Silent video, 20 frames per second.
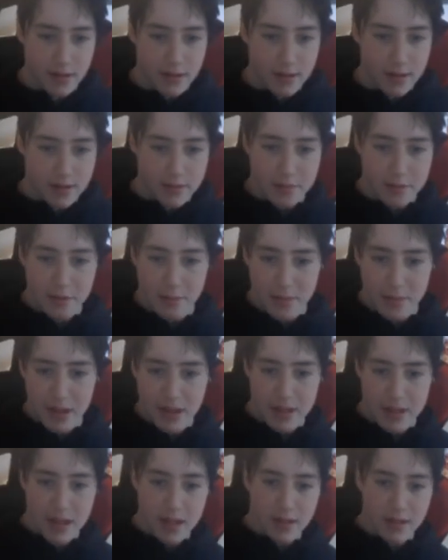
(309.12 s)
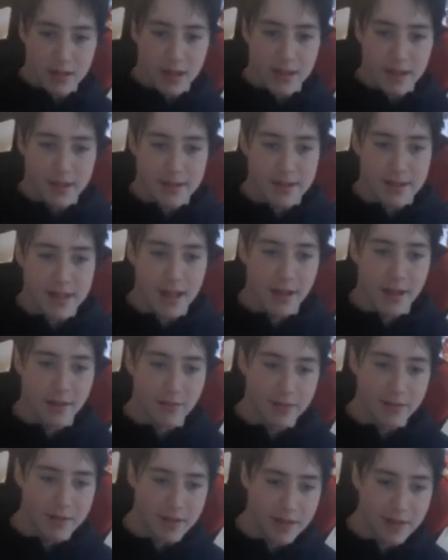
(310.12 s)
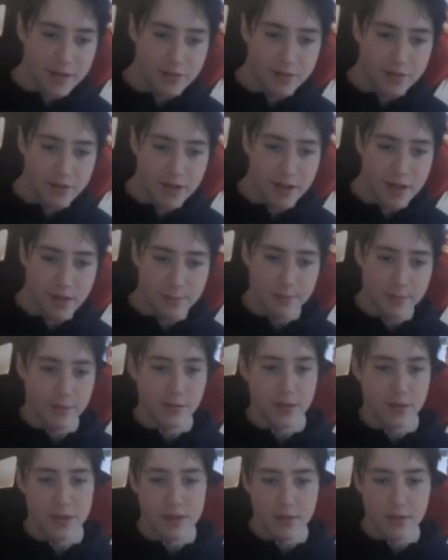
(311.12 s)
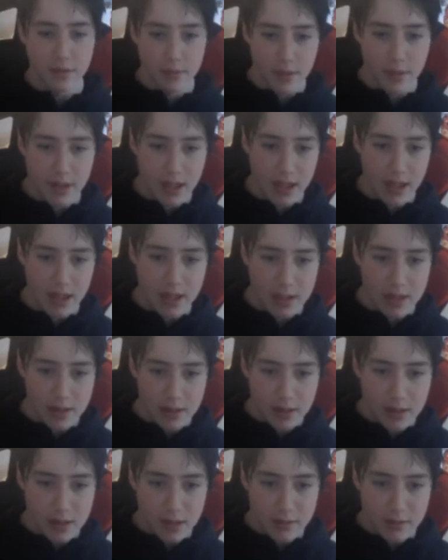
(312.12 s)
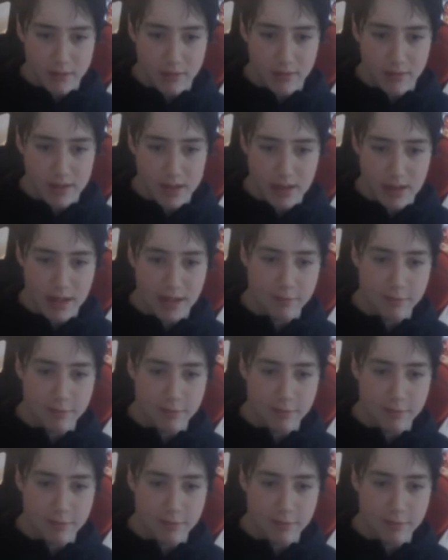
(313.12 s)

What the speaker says: Germany then aligned itself with Austria to help defeat Serbia, which was aligned with